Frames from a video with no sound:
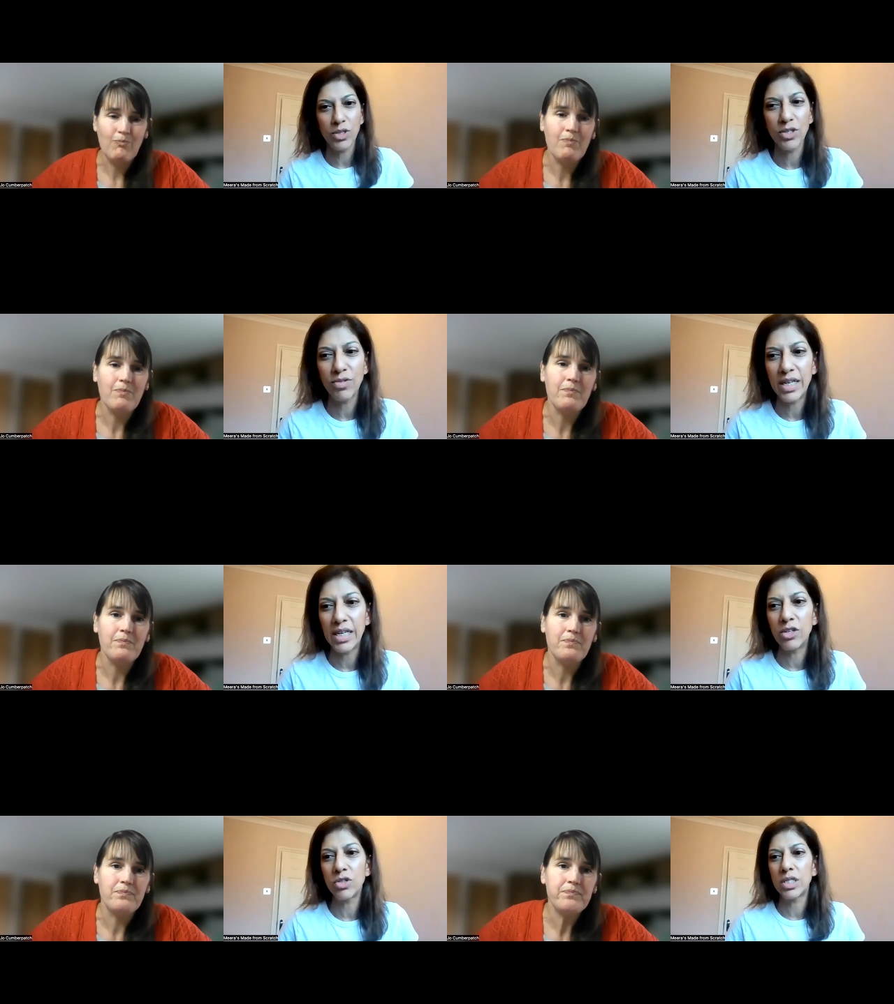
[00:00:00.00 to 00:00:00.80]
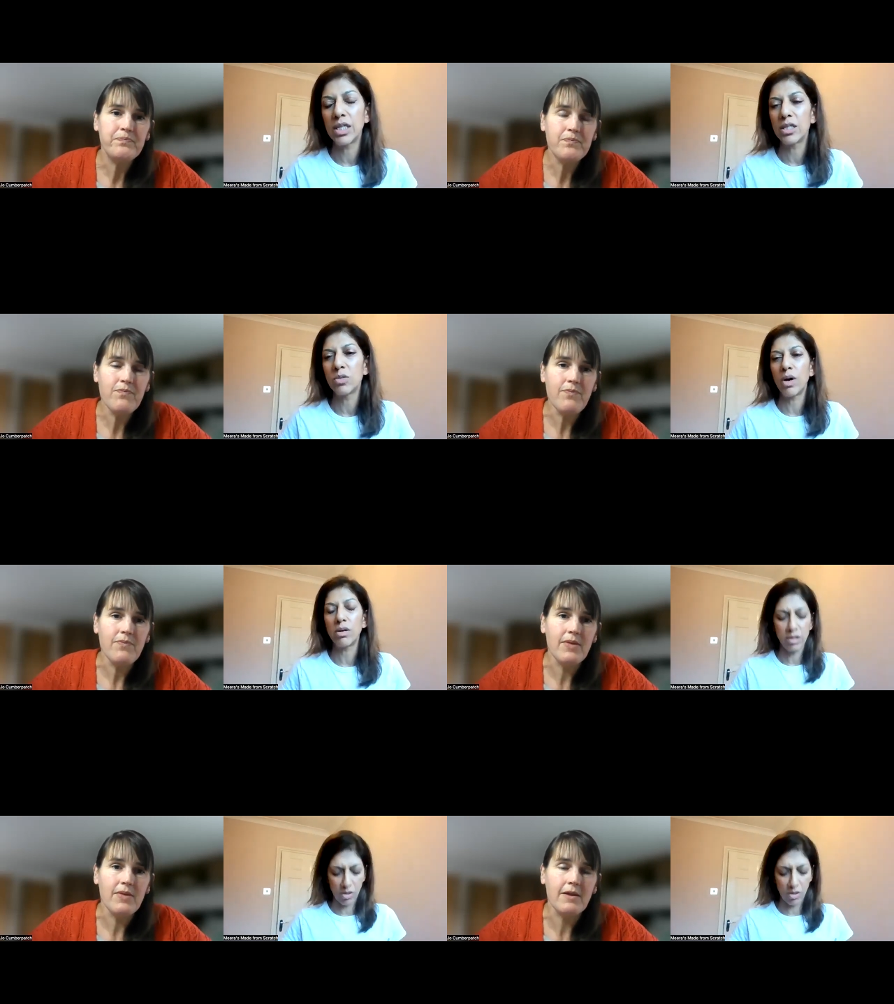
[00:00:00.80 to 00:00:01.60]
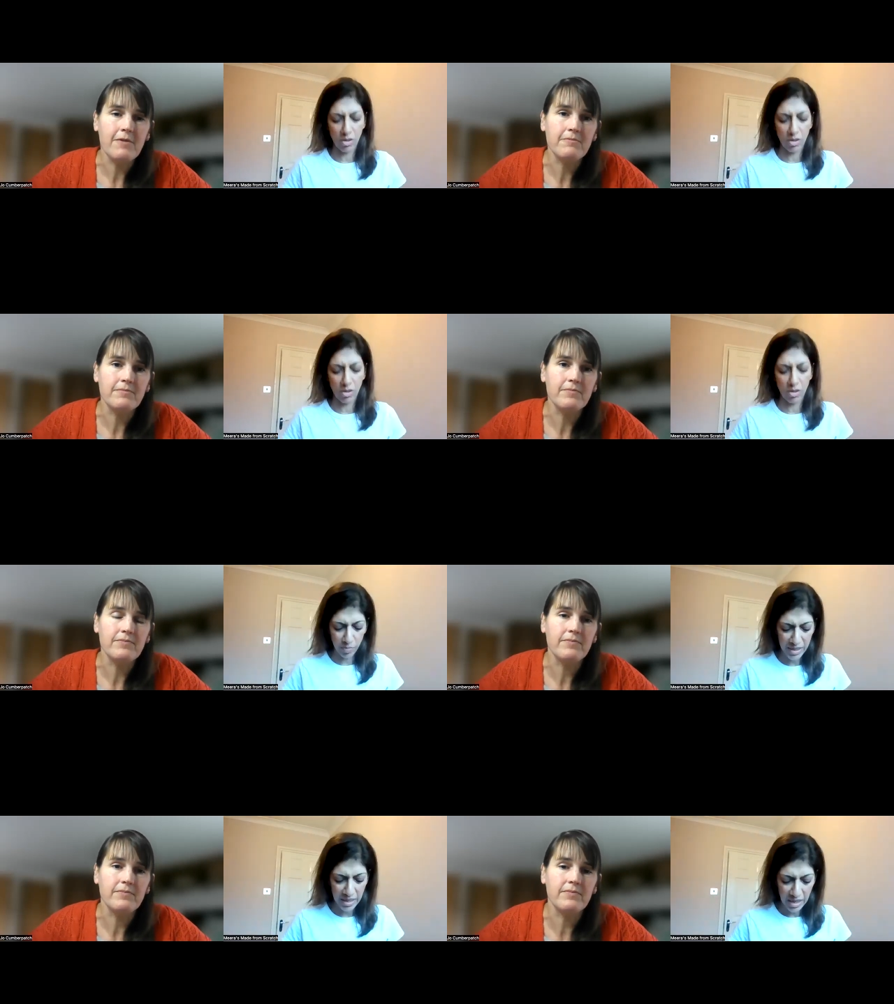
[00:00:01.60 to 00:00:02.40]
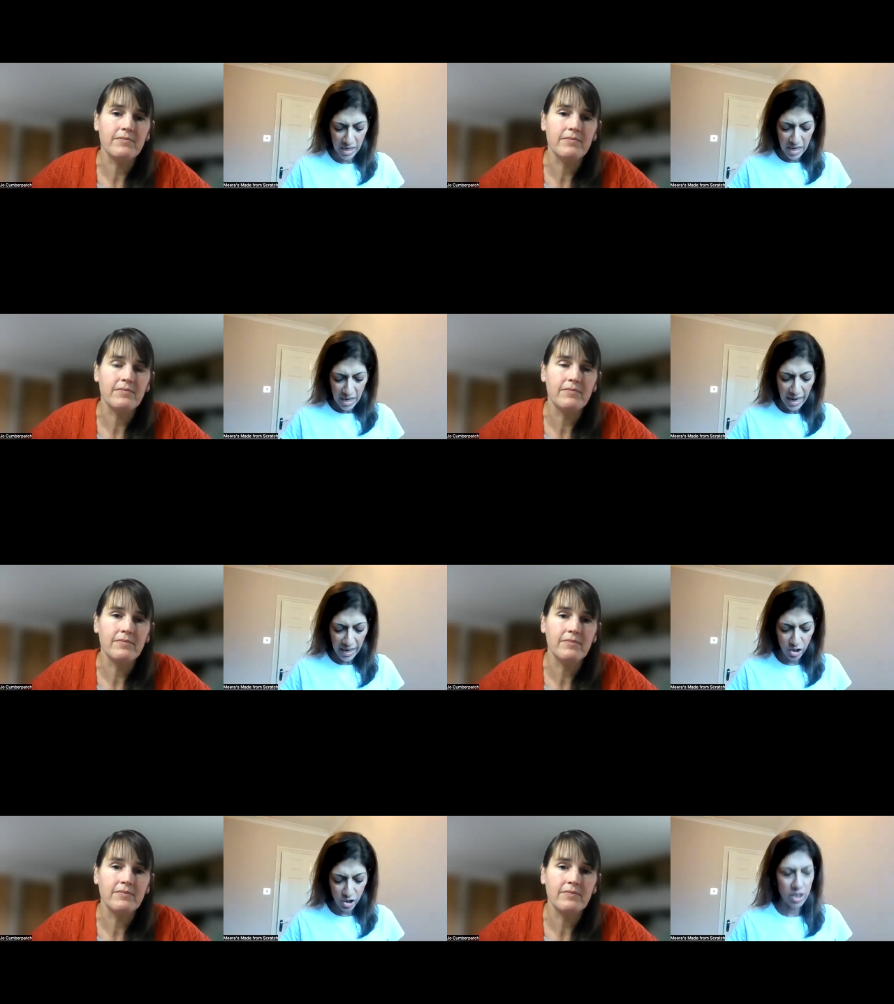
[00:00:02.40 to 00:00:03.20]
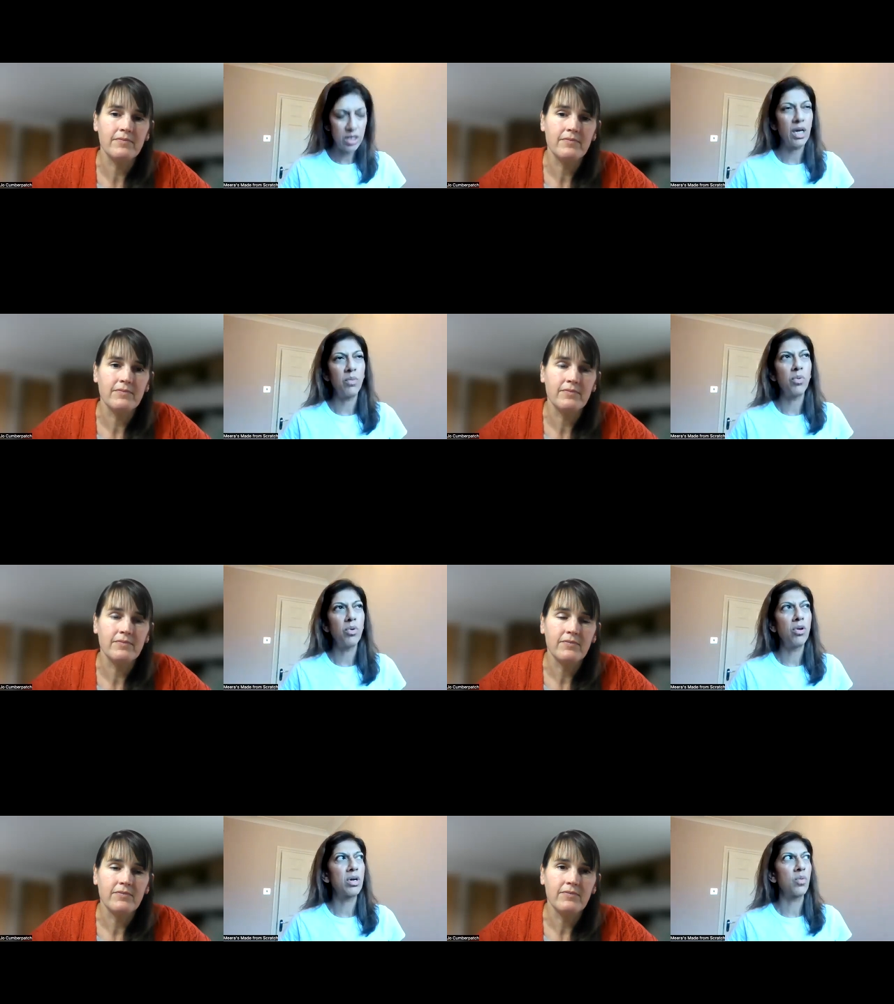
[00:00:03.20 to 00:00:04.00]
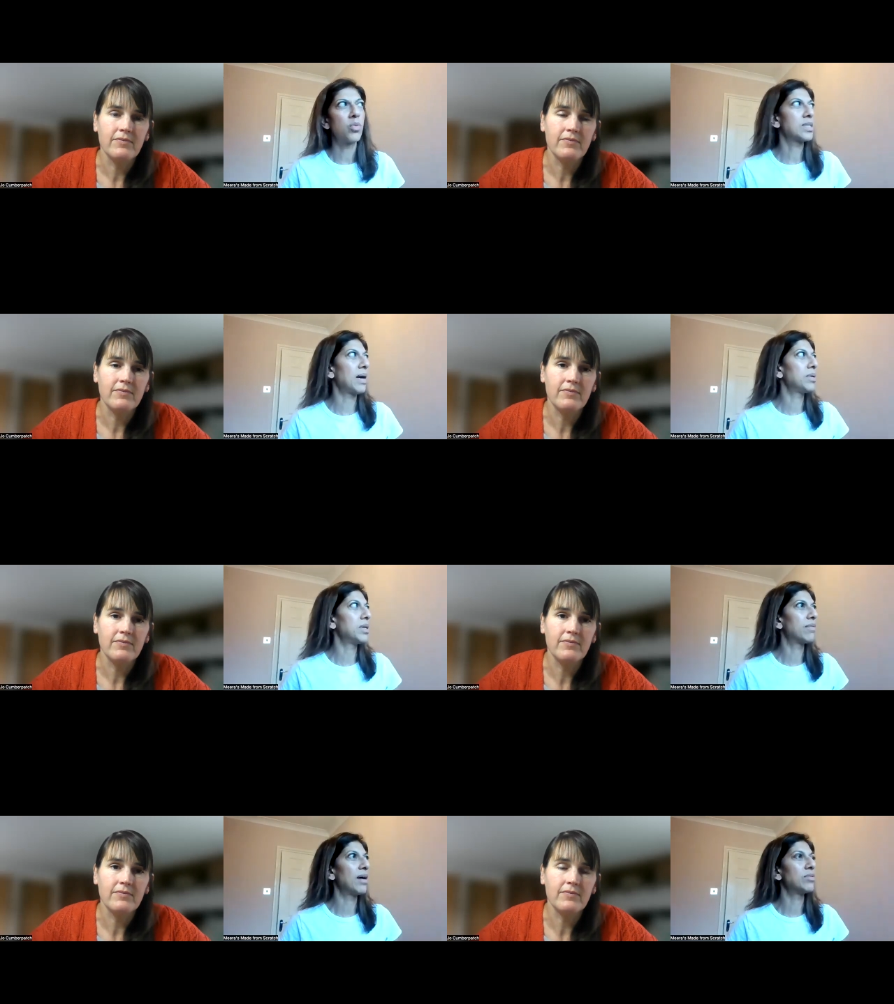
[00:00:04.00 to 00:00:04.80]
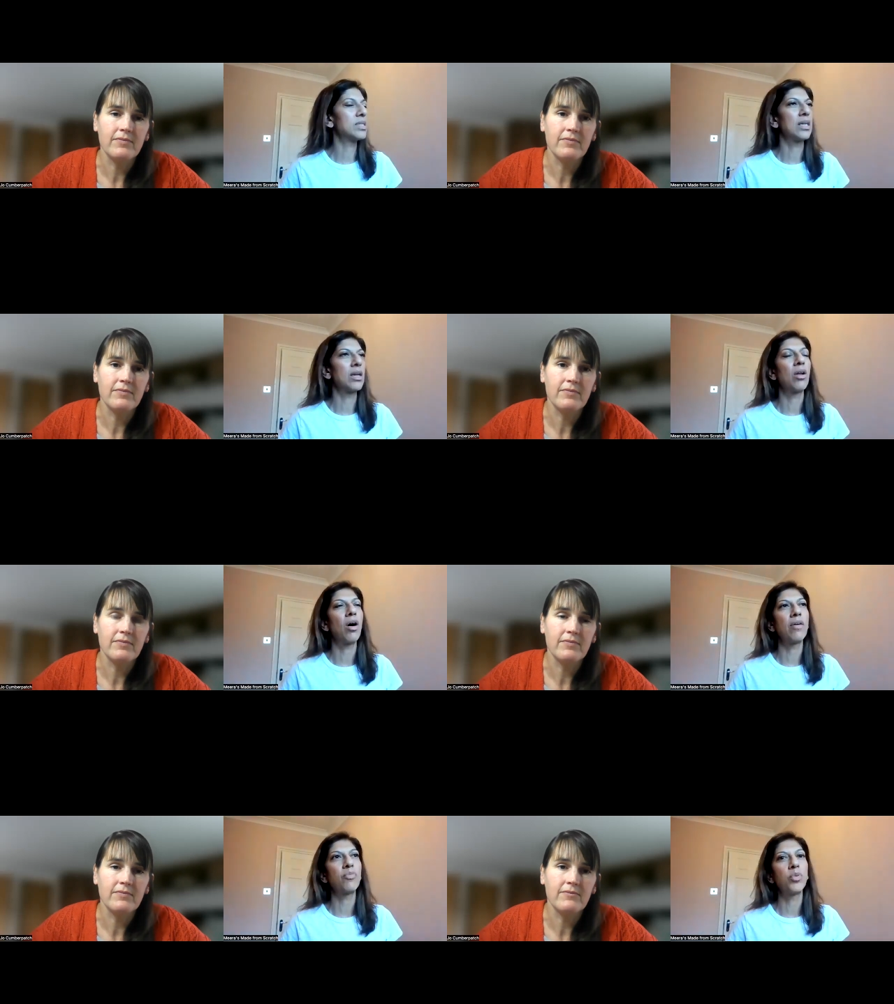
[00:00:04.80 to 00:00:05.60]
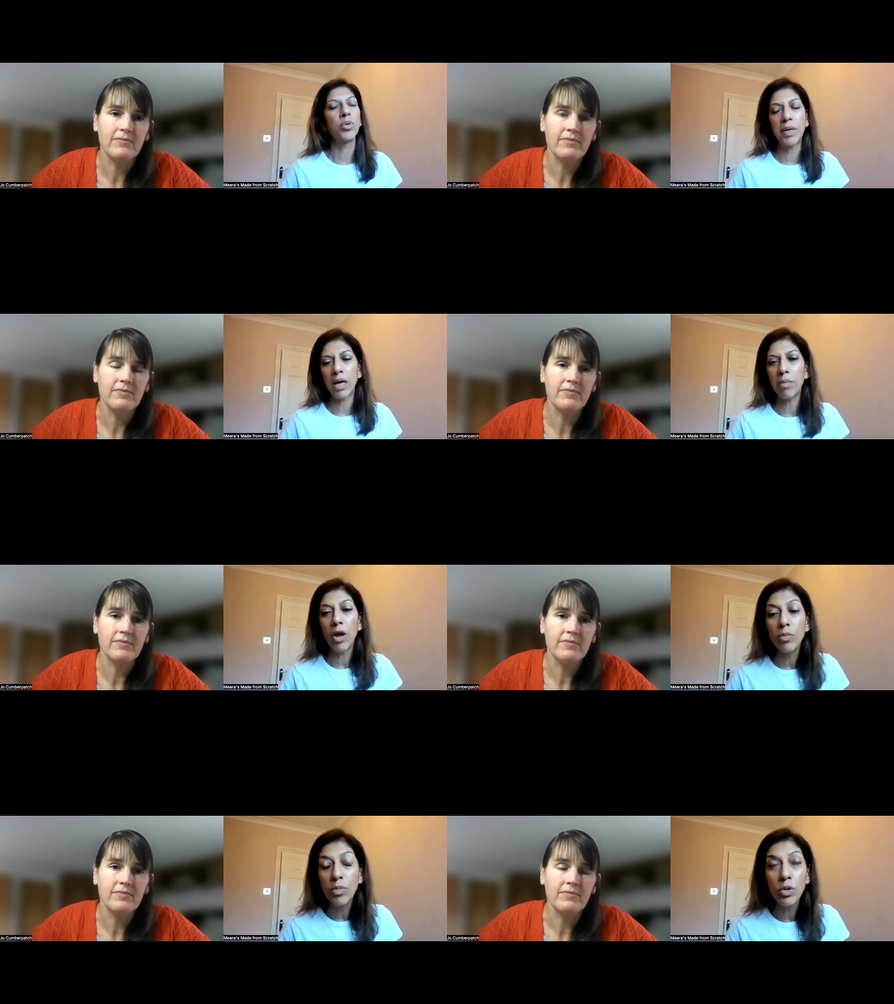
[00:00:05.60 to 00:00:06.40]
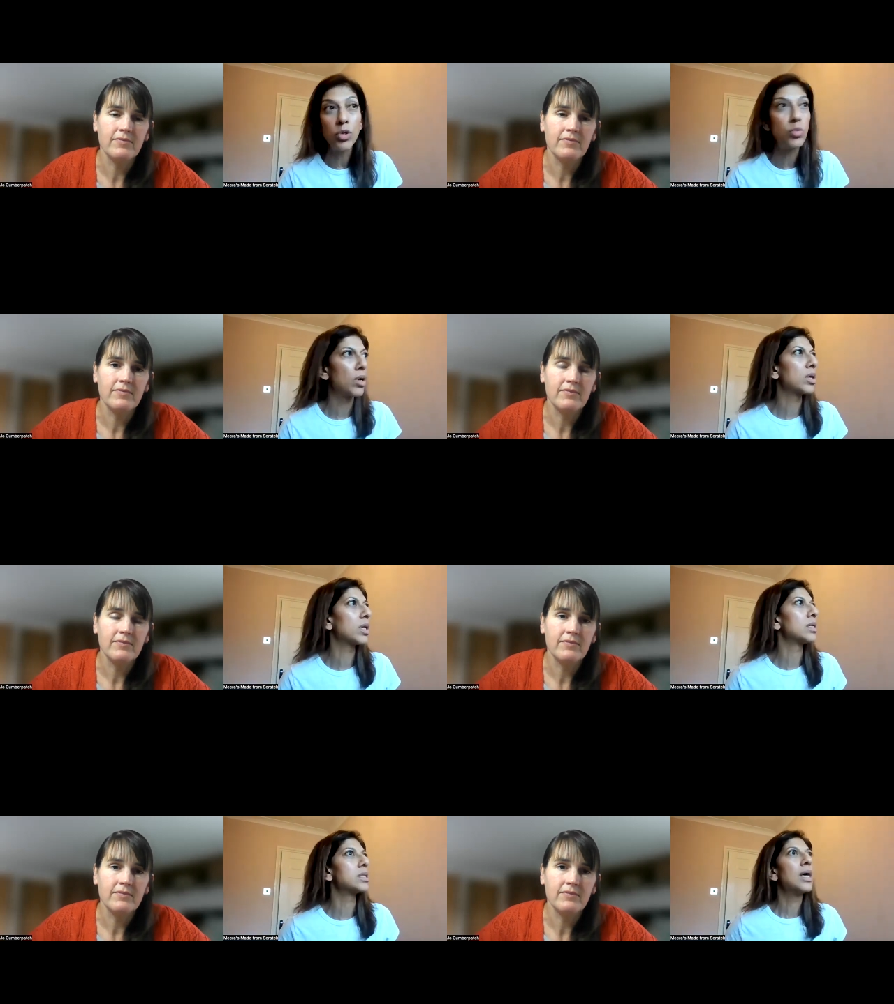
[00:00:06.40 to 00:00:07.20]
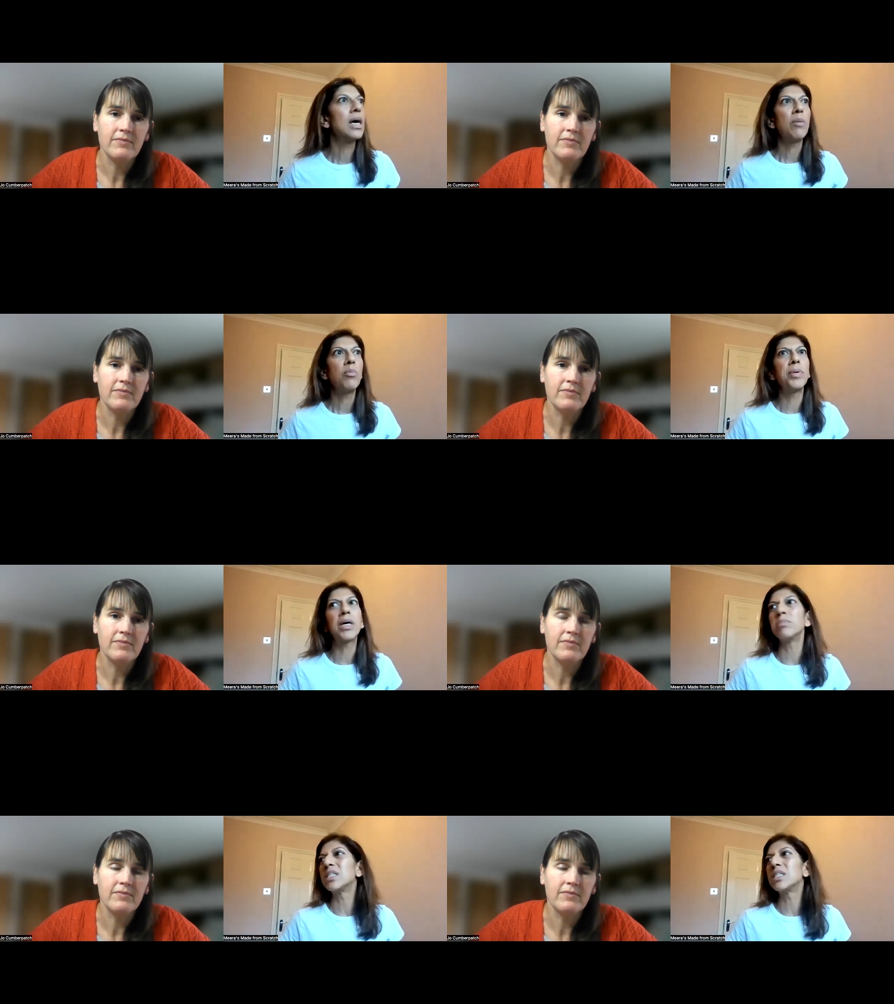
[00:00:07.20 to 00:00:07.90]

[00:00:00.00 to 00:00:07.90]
Speaker 1: which is really interesting as well. So, you know, we'll be anxious and we'll look at what's happening around us in our life. We'll become low mood. We'll look at us. We'll become